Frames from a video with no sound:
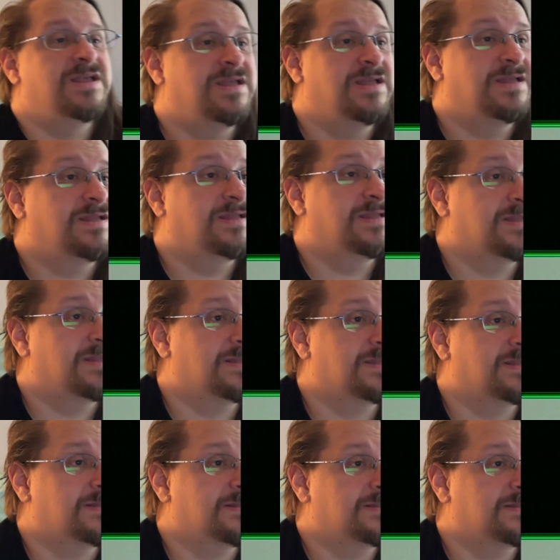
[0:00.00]

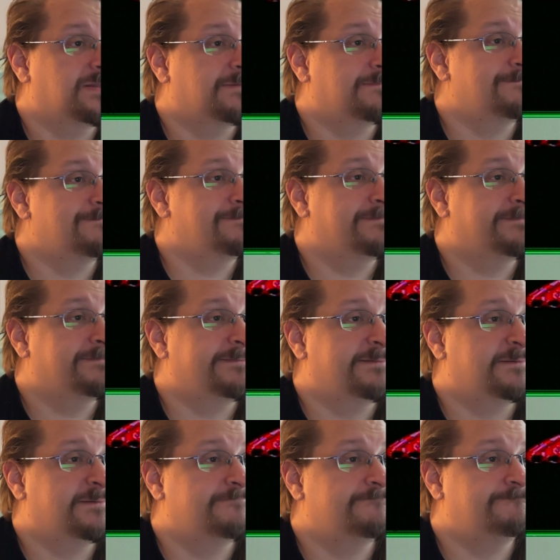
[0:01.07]

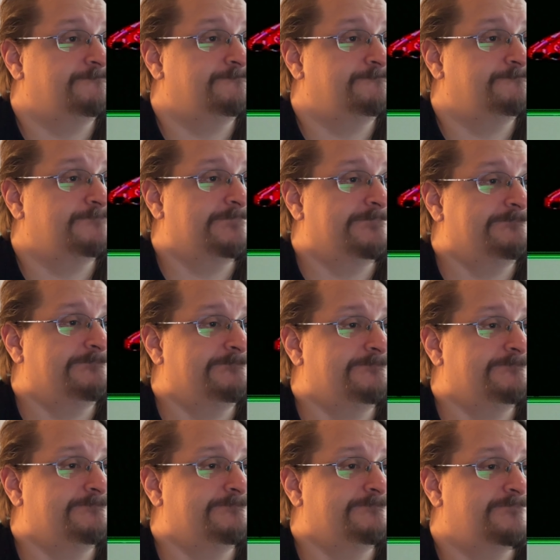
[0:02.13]

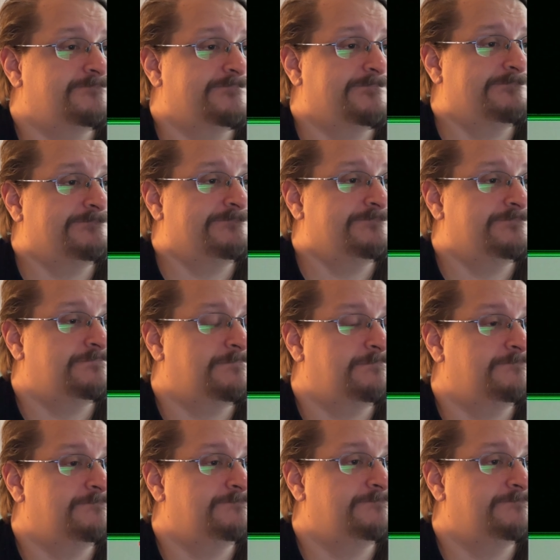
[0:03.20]
Nothing is said.